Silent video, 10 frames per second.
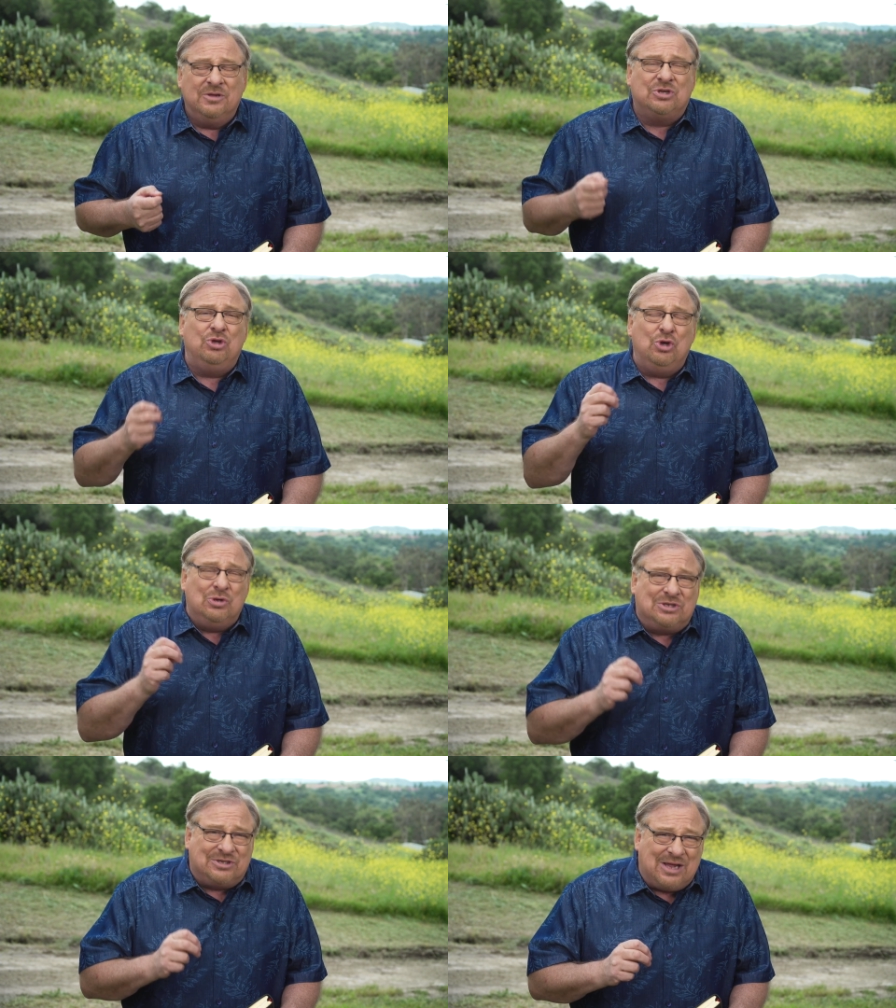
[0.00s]
So
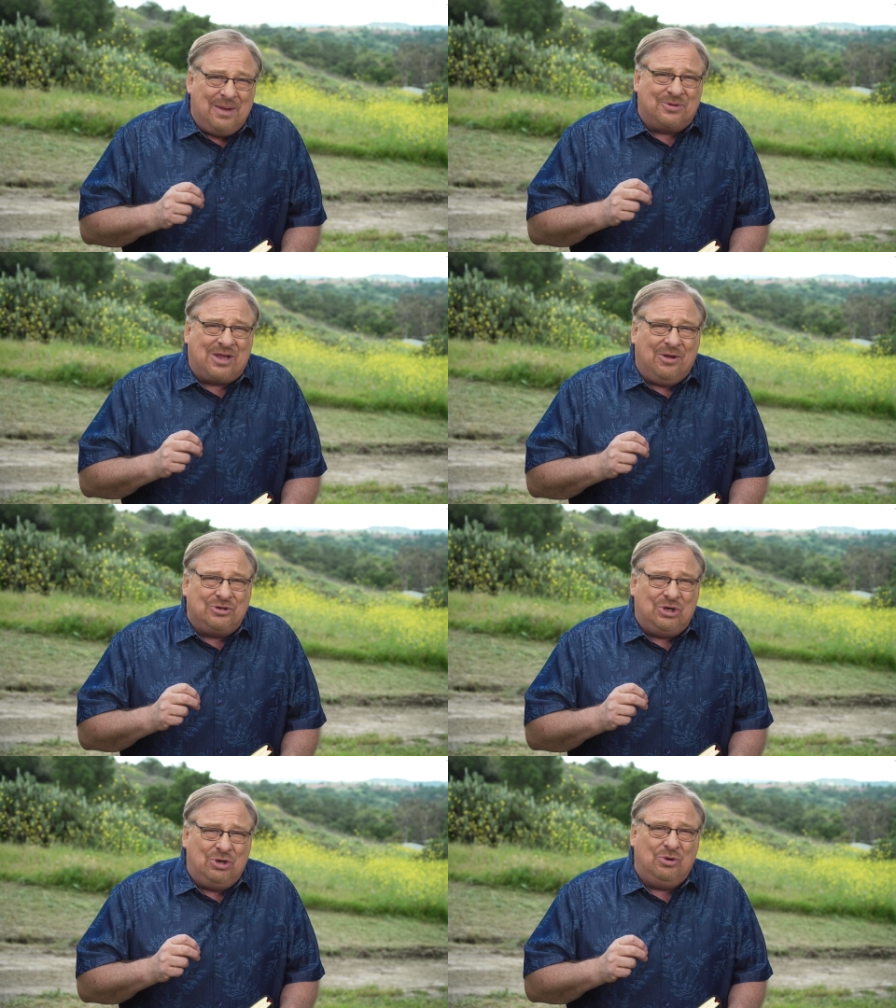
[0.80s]
use the same
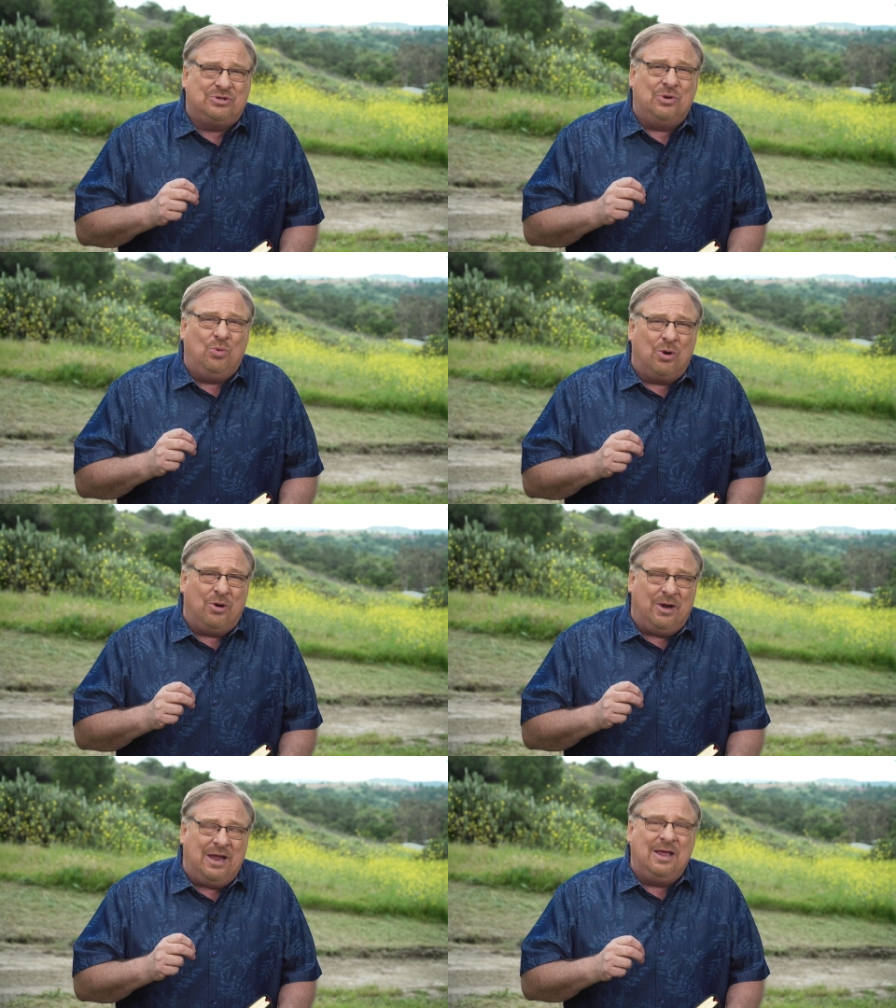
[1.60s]
skills you use in
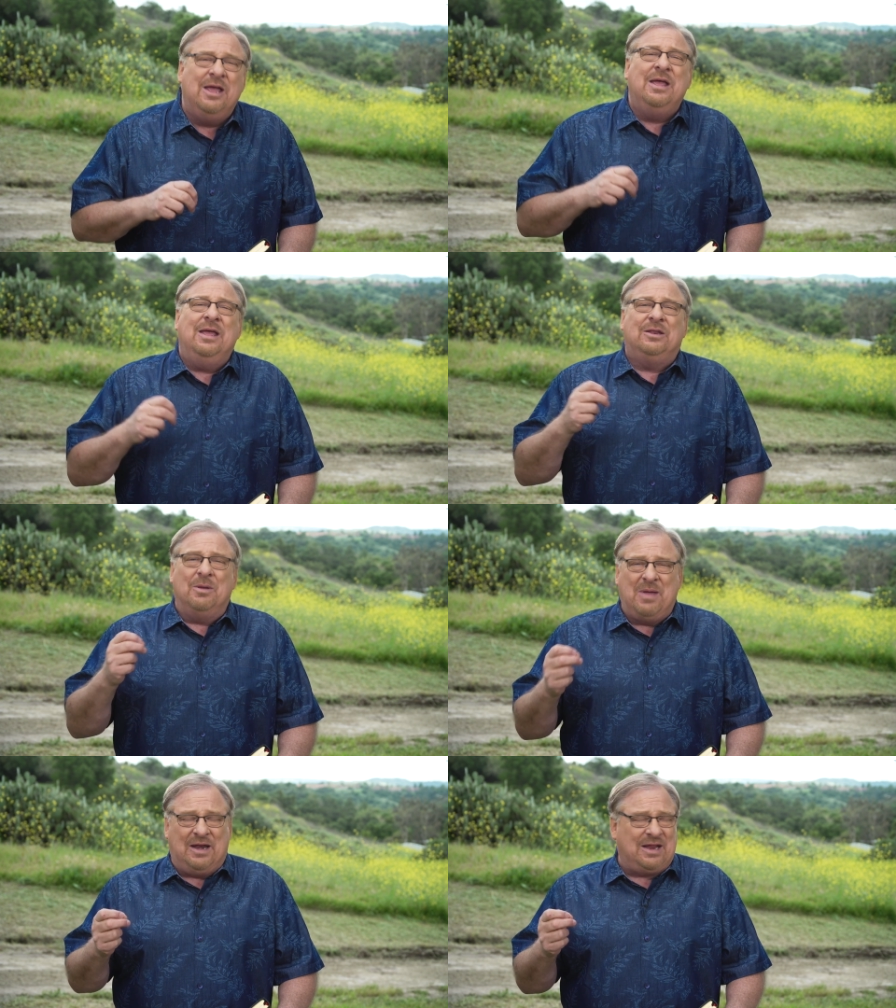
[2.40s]
worrying
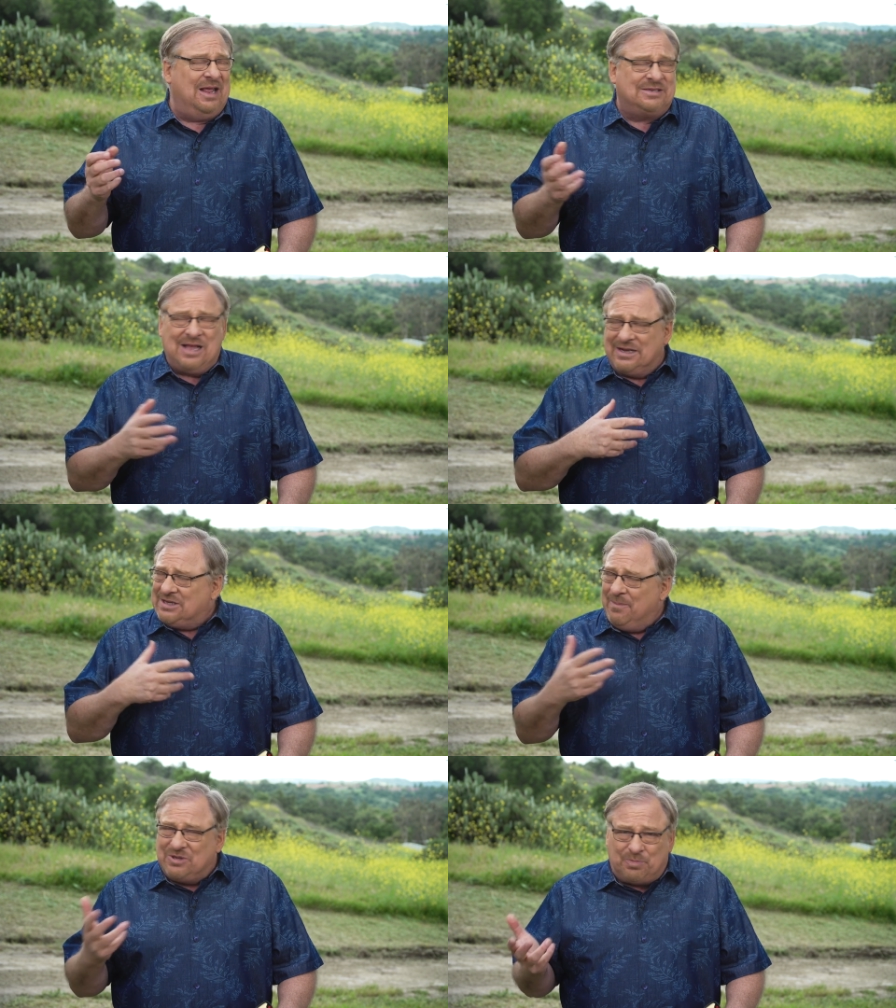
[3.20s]
to meditate. It's not
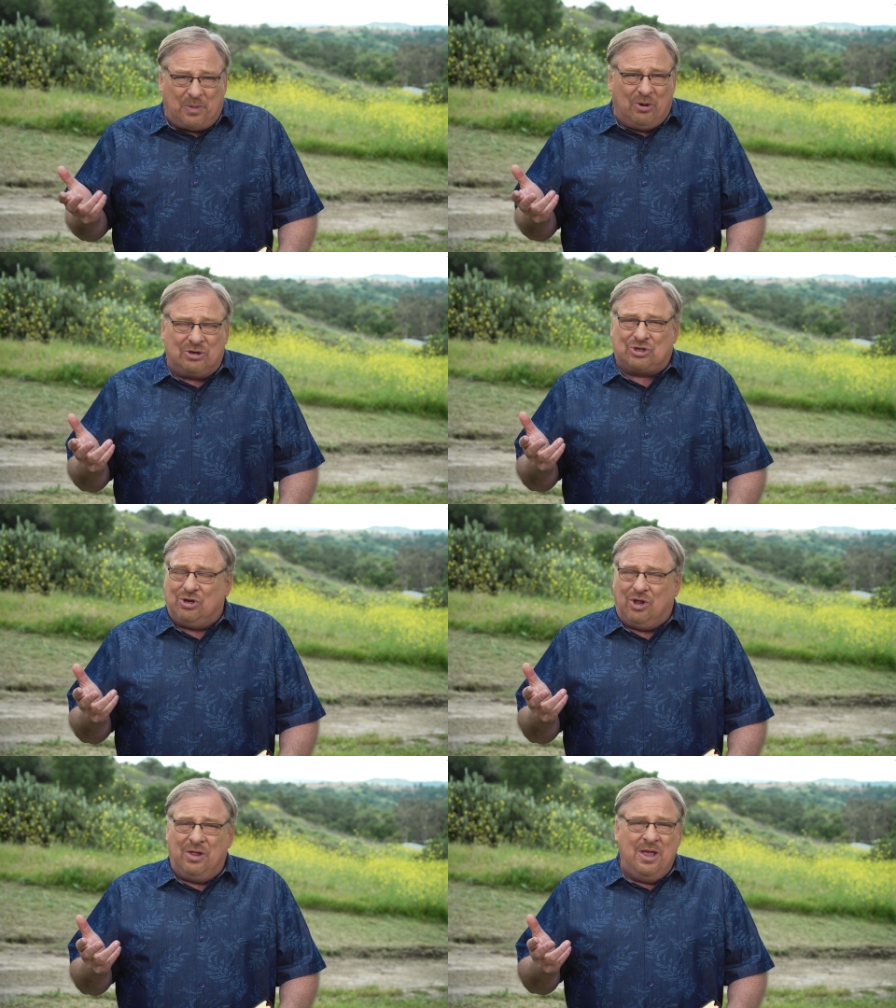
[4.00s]
something
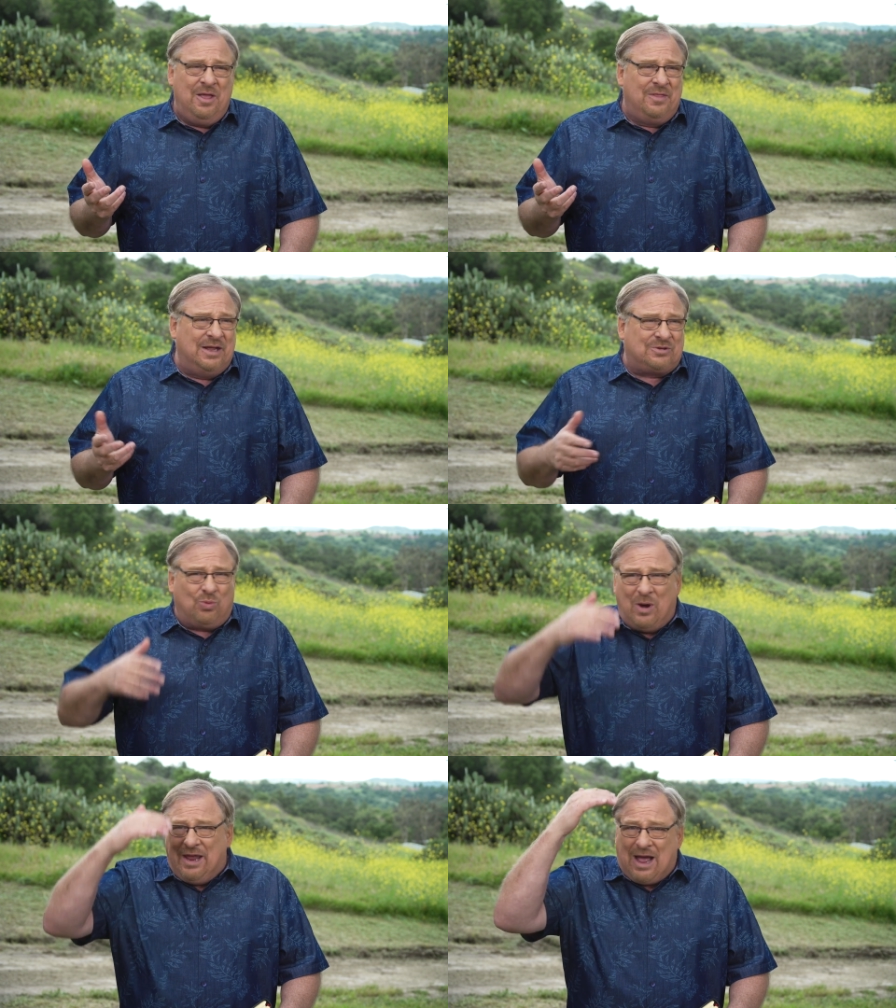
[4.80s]
spiritual that's
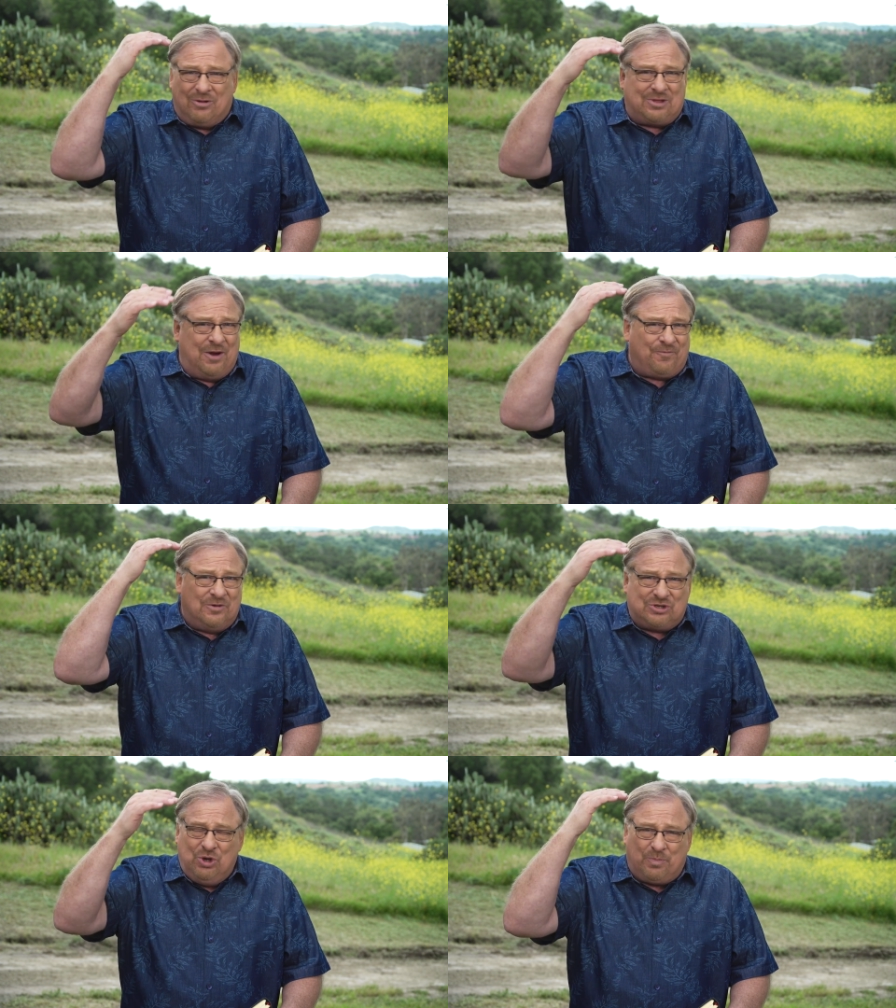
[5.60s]
way out there
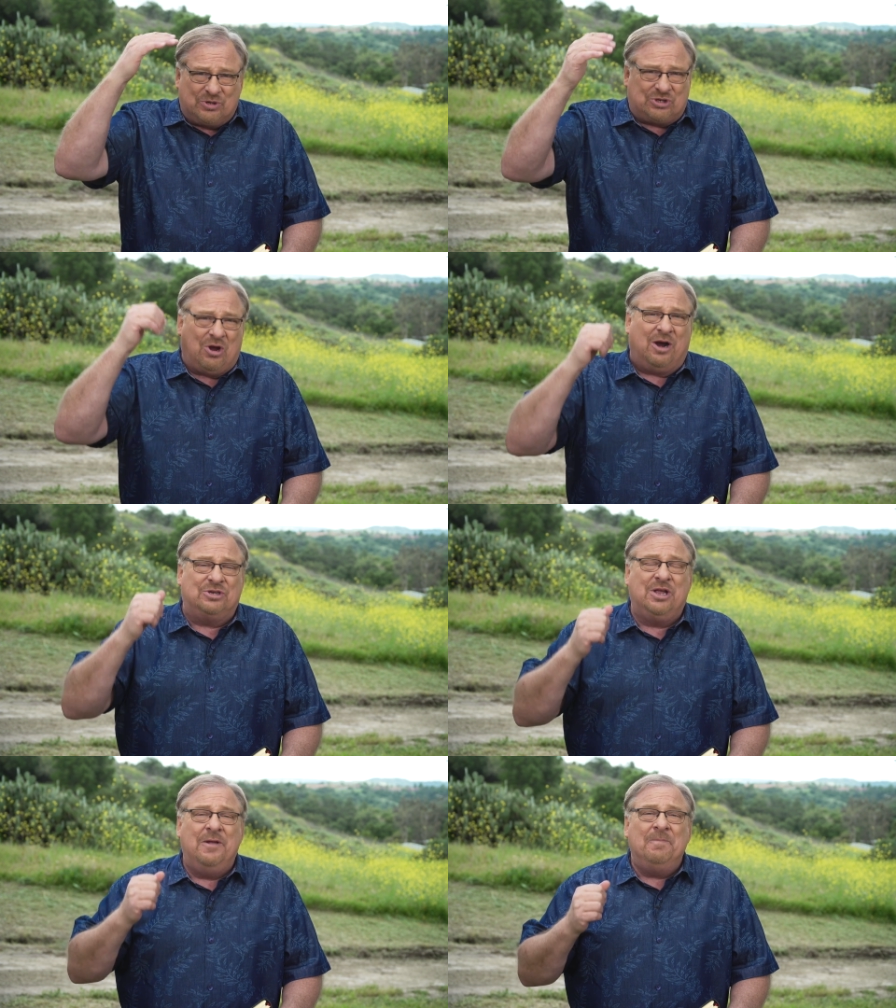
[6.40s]
for
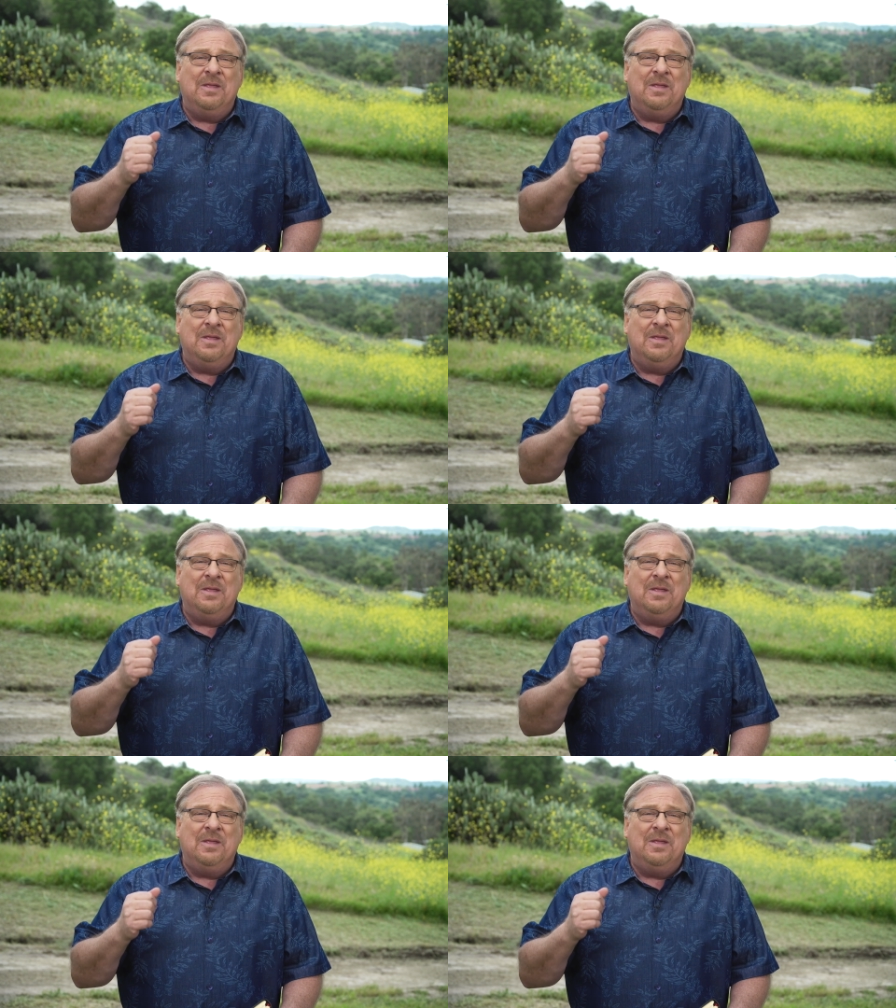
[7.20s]
superstars.